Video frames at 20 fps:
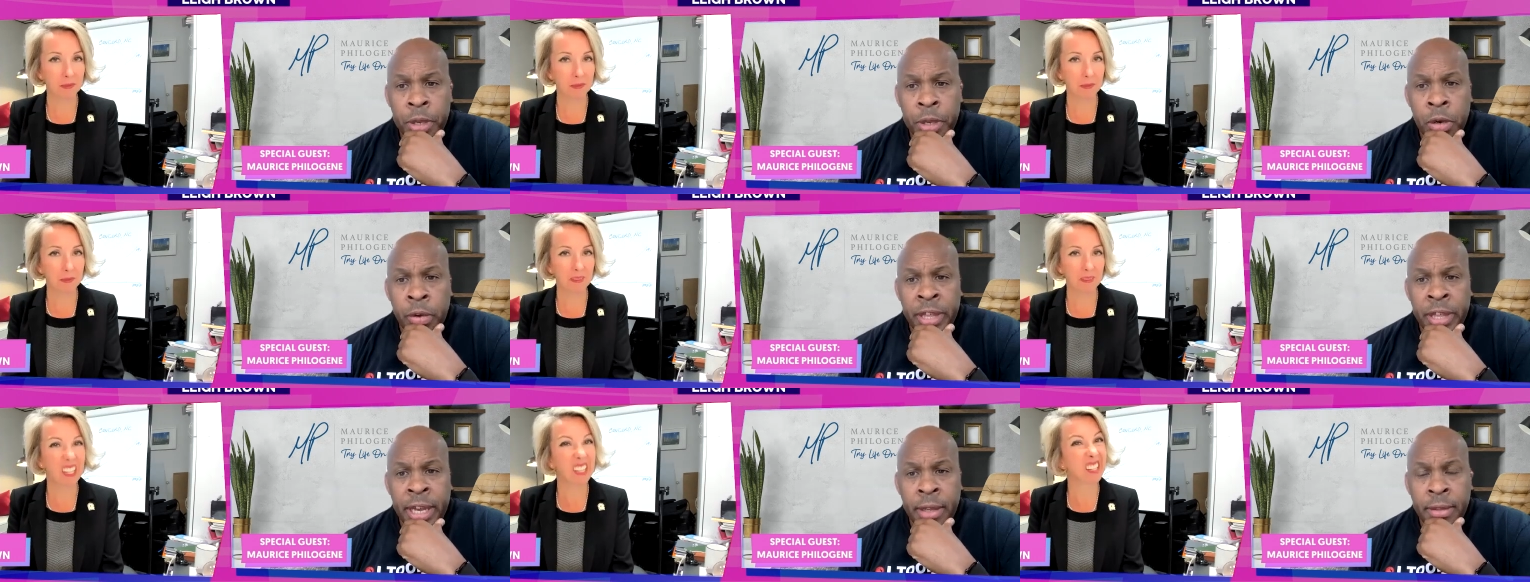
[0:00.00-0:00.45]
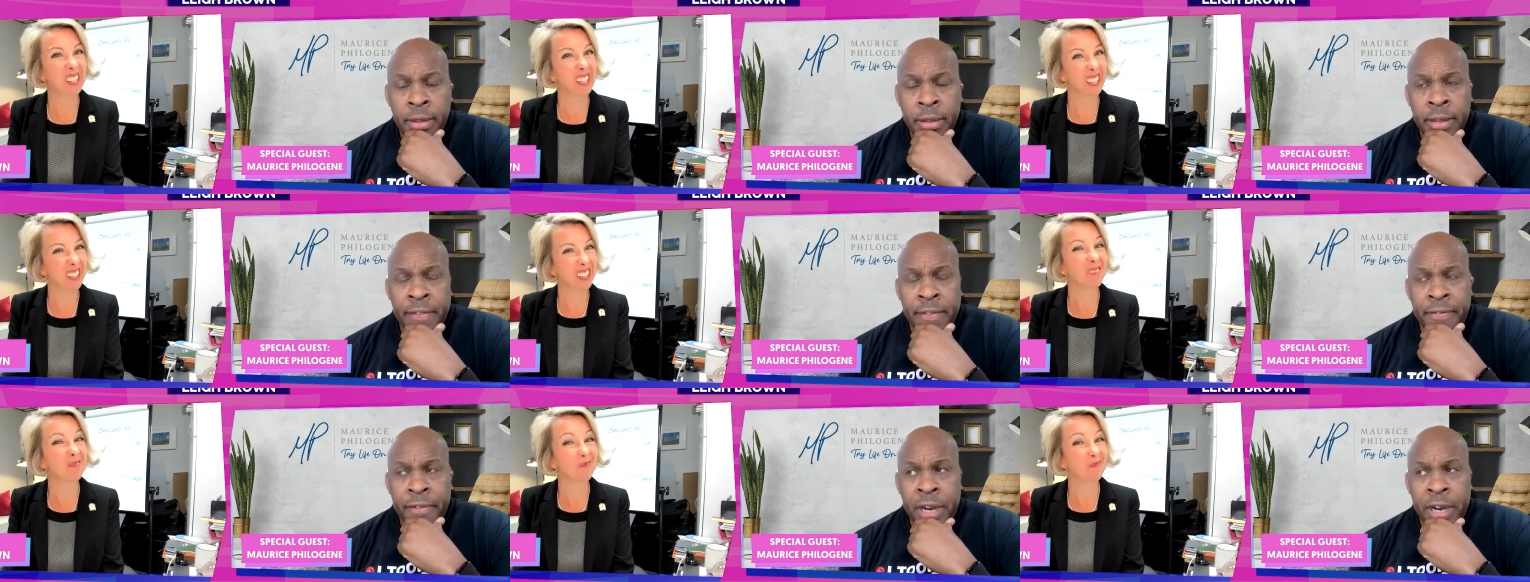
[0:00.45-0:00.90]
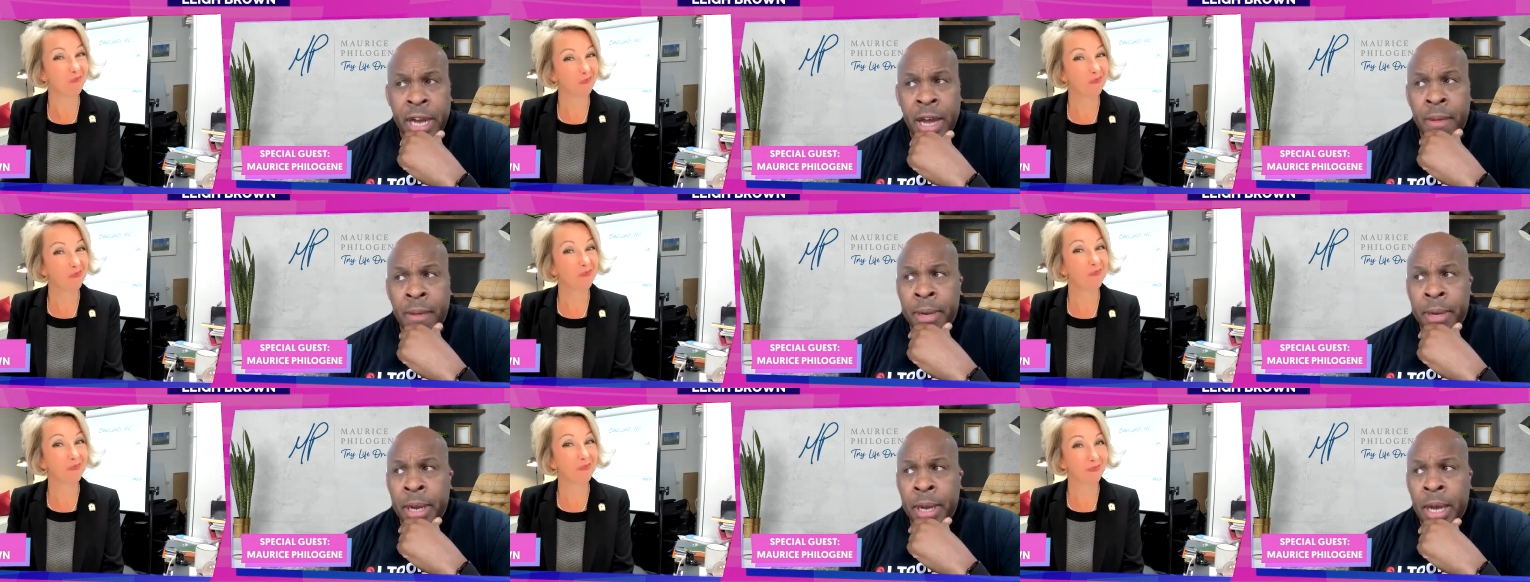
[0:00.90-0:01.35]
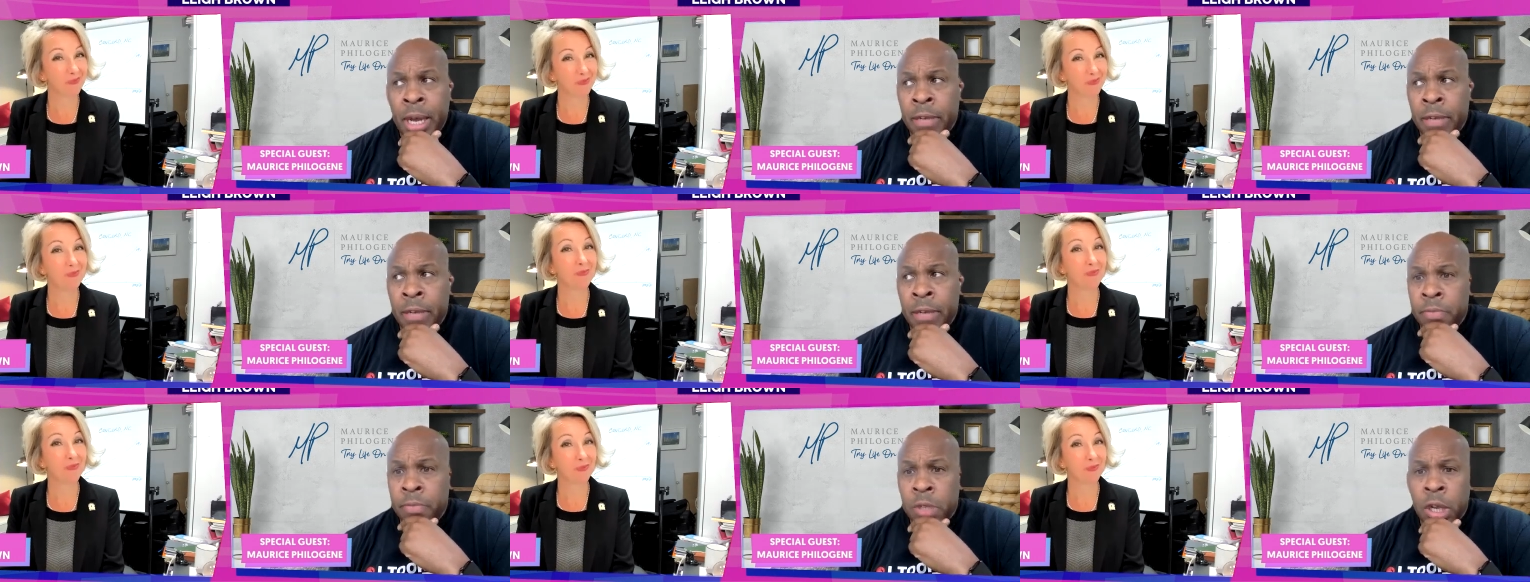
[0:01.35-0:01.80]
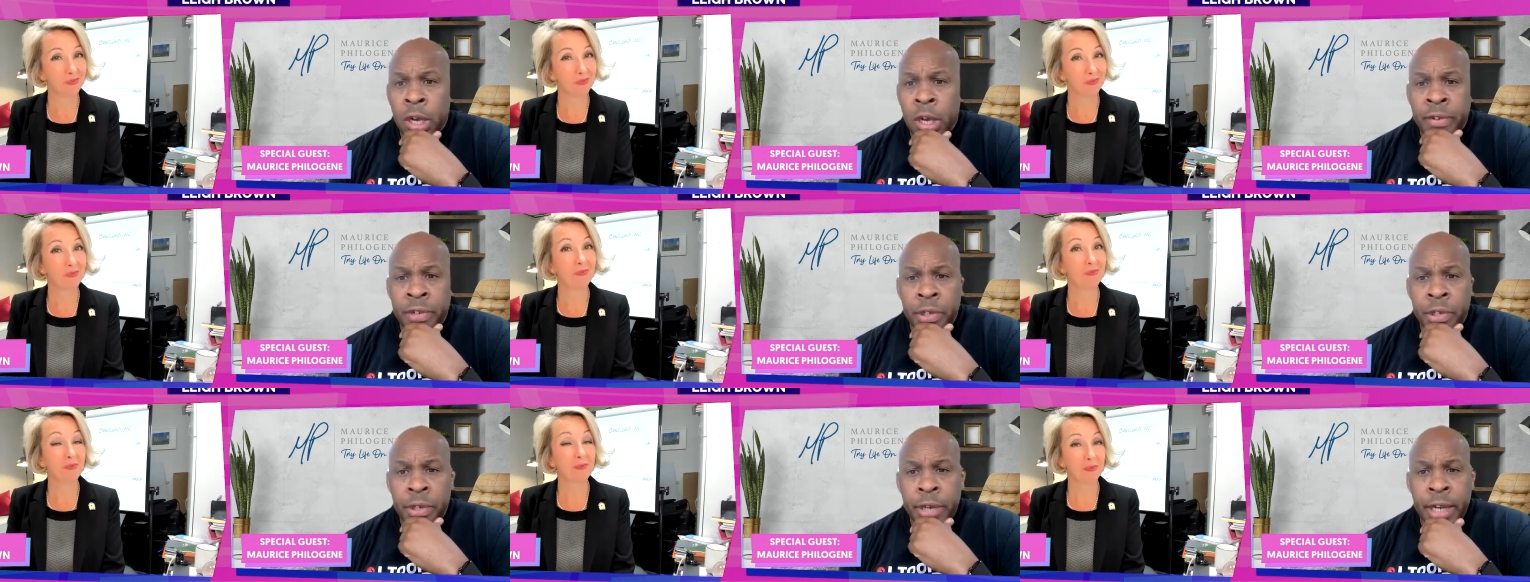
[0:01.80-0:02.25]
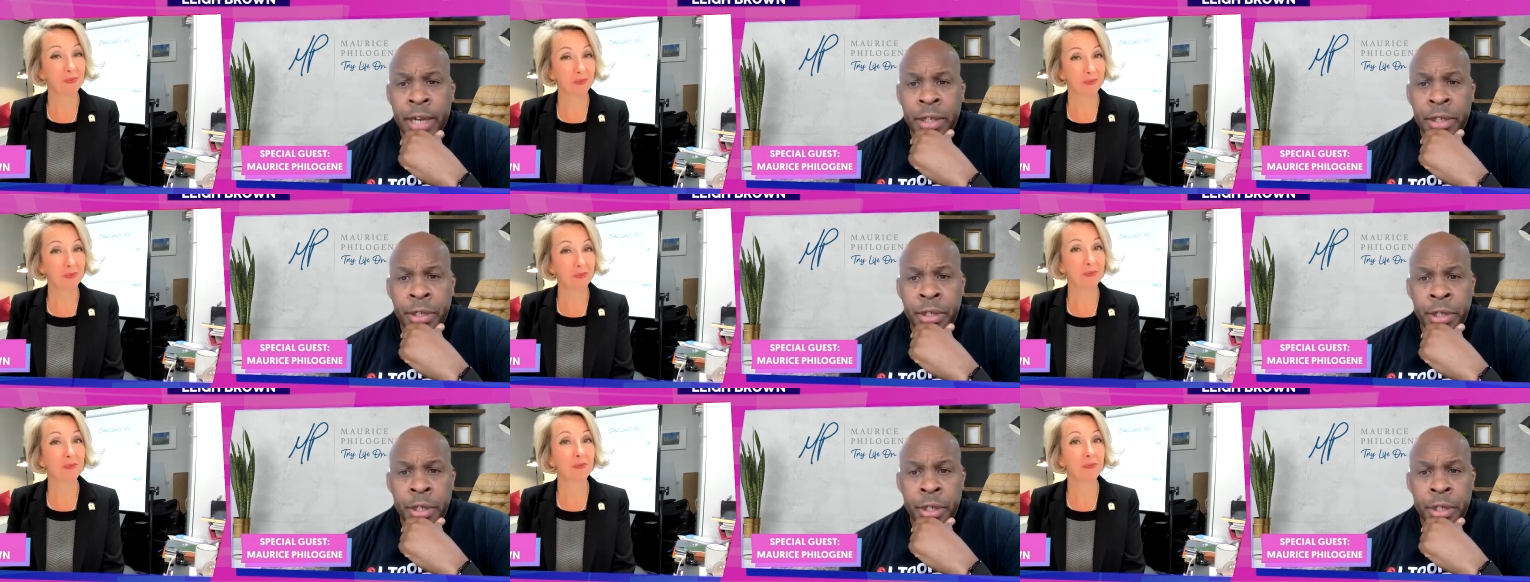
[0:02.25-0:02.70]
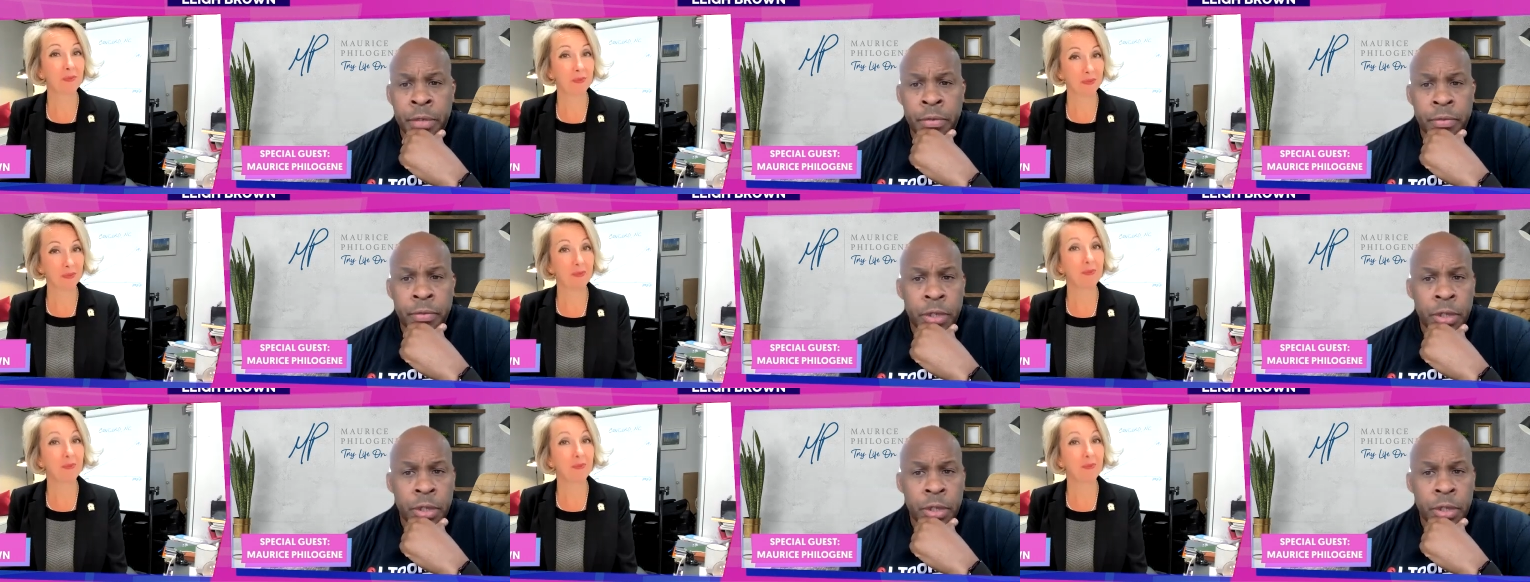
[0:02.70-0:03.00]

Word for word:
Speaker 1: You know, that phenomenon, law of attraction,